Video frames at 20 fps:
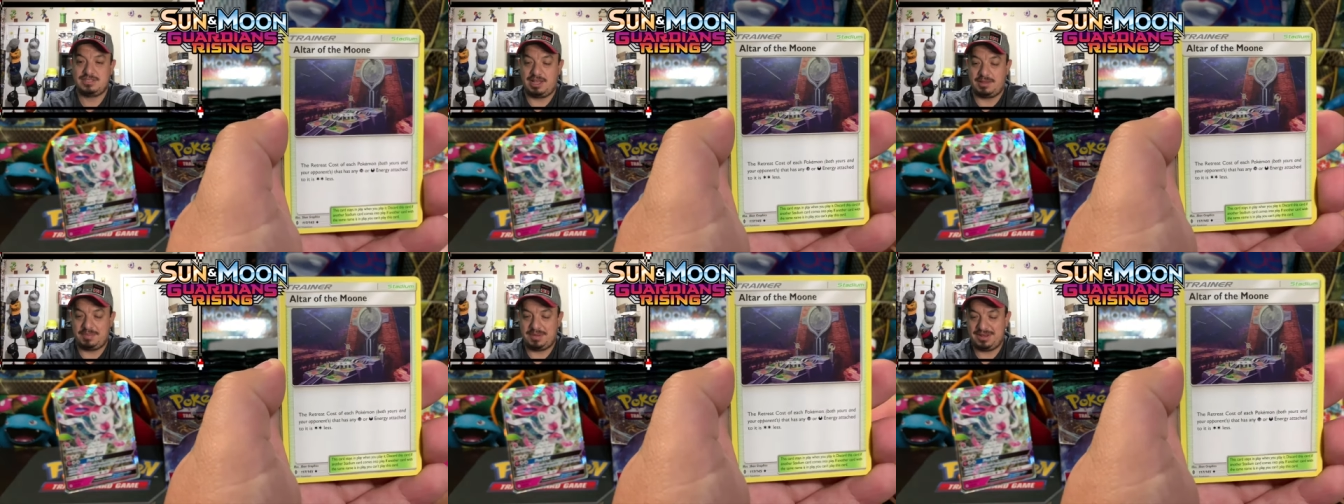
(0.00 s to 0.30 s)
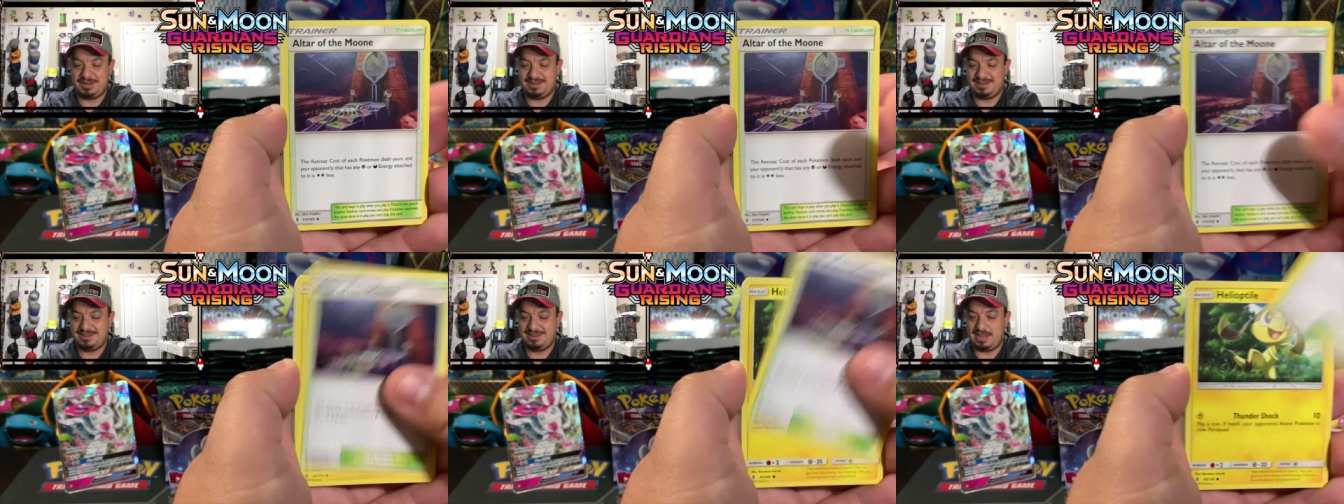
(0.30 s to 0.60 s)
Stop
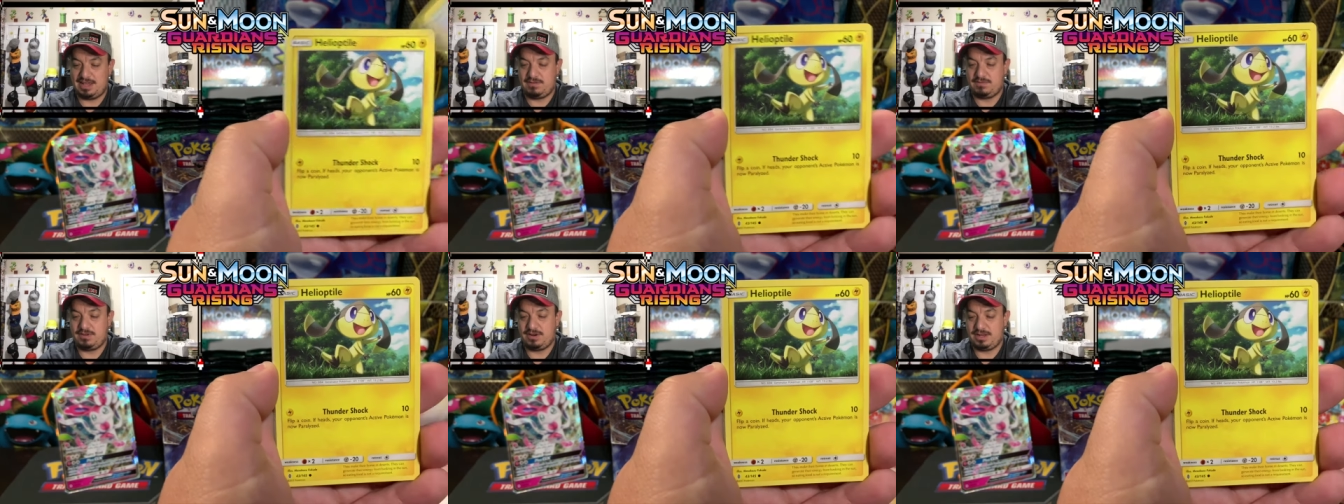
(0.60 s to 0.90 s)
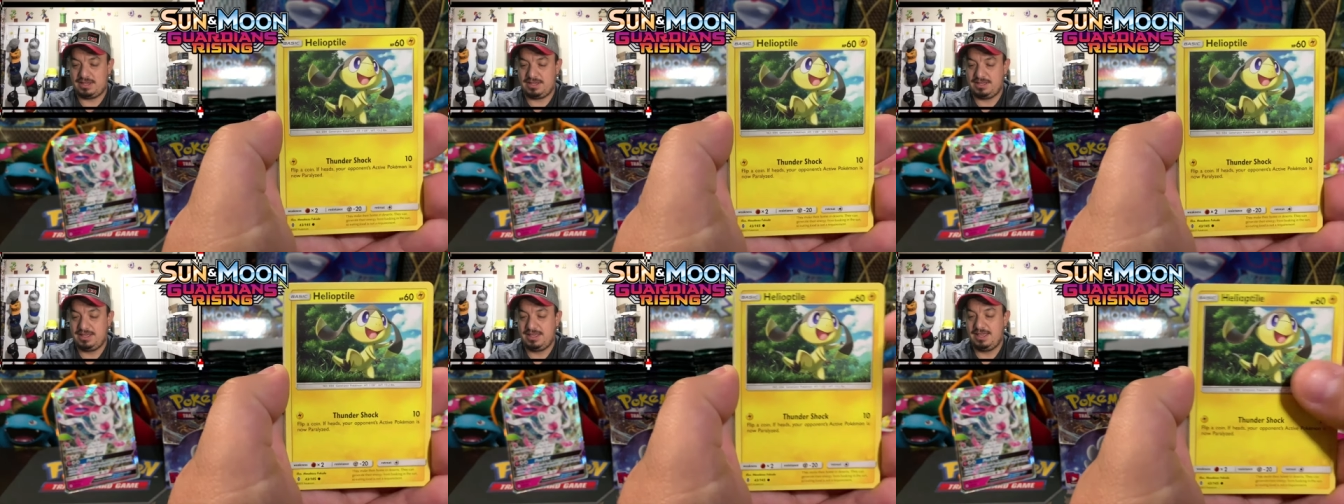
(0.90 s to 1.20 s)
it. Not
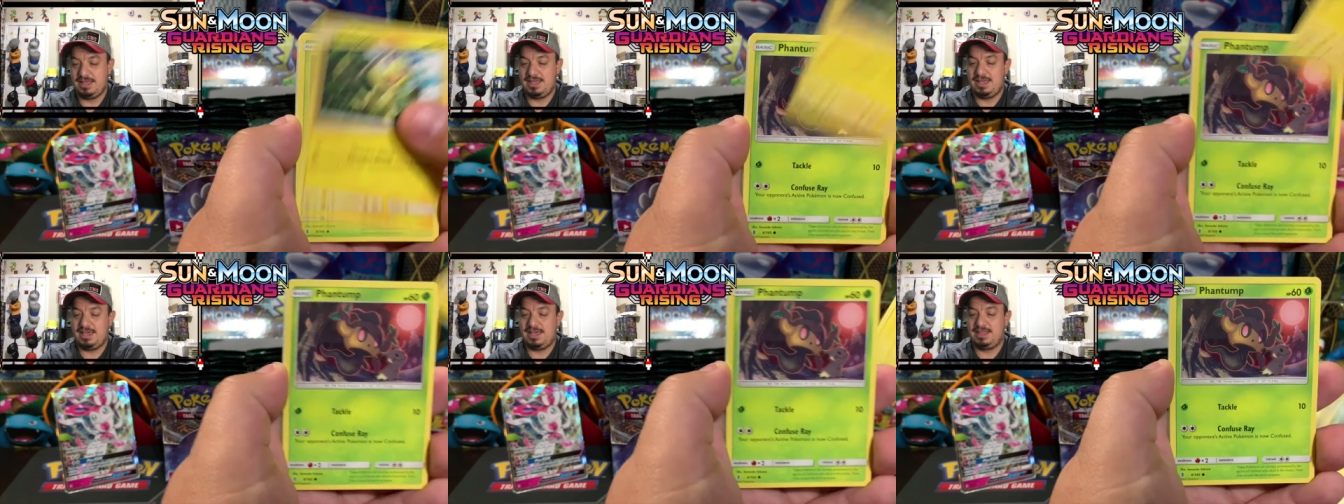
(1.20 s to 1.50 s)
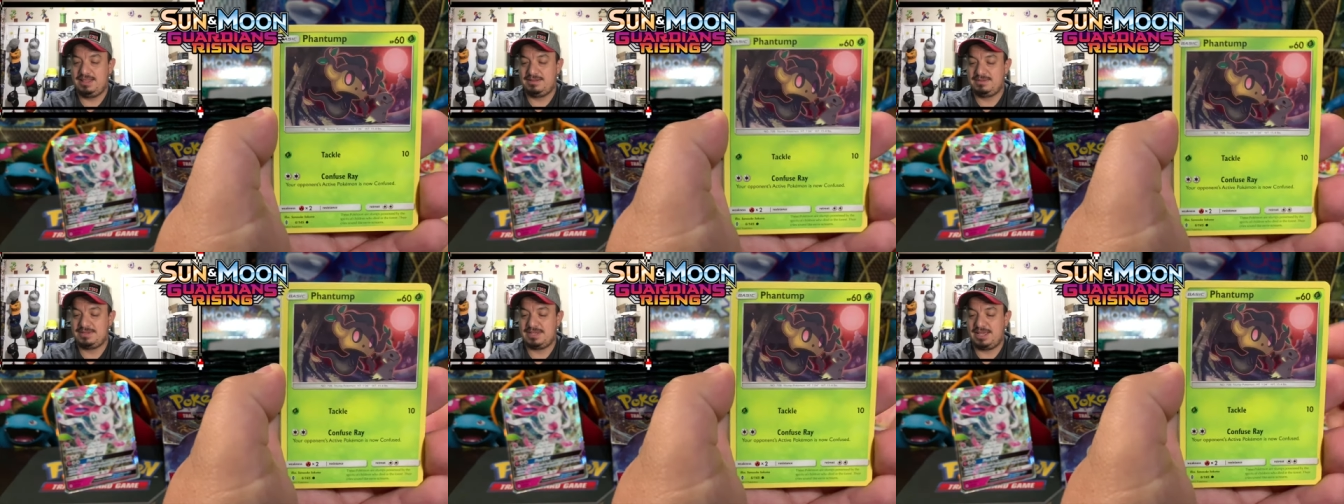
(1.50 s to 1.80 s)
funny.
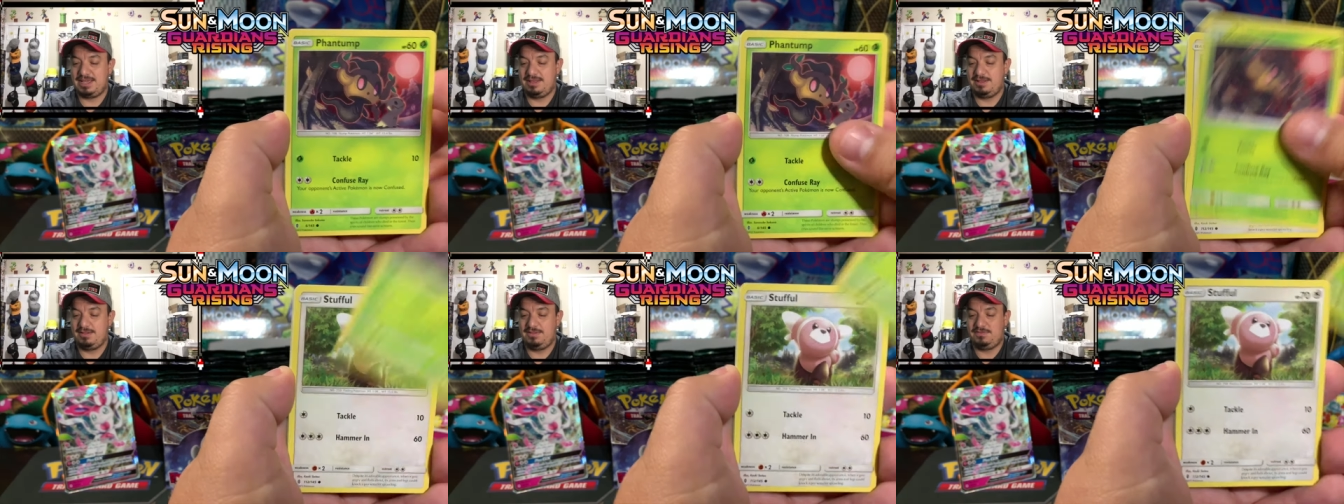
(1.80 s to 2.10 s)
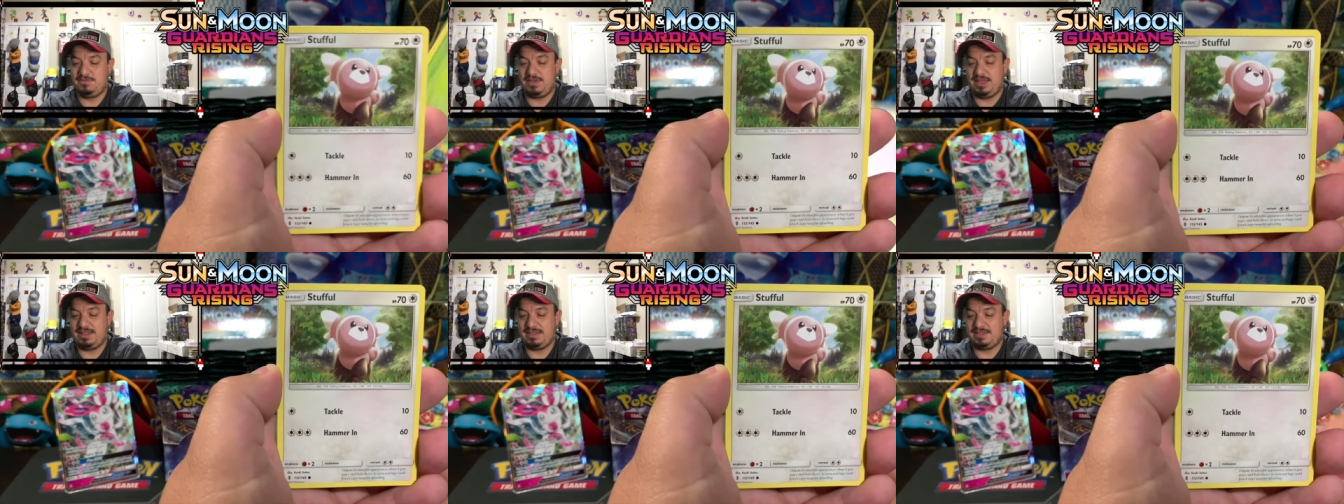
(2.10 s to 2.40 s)
tile,
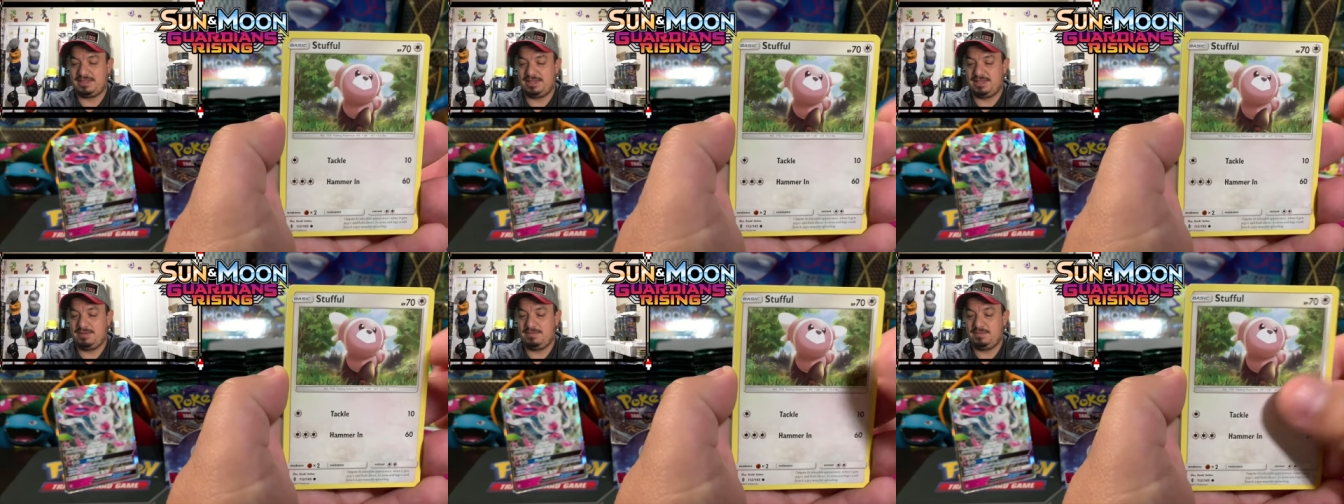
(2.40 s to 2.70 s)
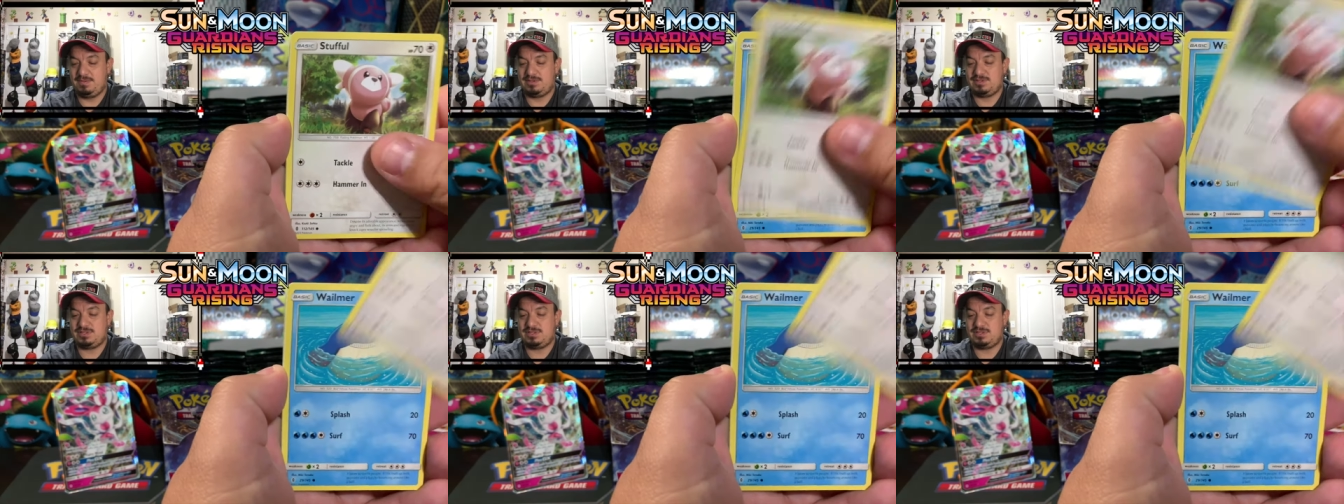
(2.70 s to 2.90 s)
Phantump,